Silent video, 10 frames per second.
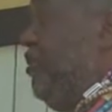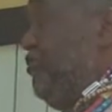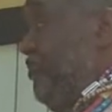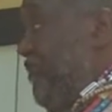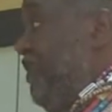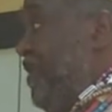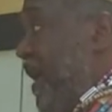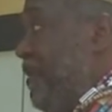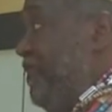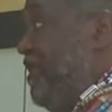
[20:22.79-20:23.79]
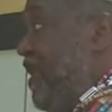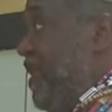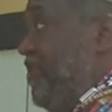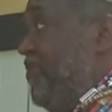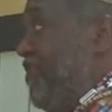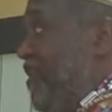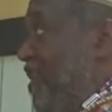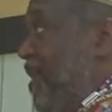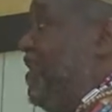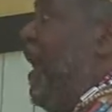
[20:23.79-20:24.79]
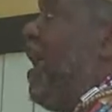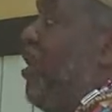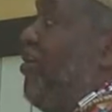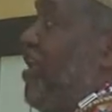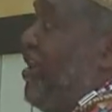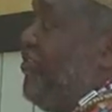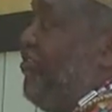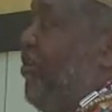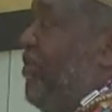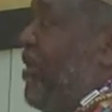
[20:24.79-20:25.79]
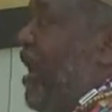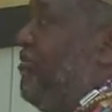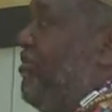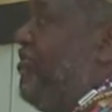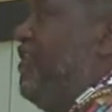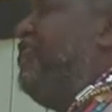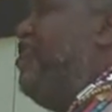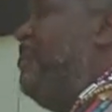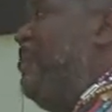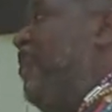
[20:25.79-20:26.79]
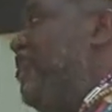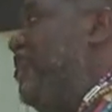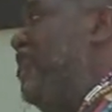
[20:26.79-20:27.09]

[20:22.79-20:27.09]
those were very happy days. Now, I learned that story when I was 7 years old.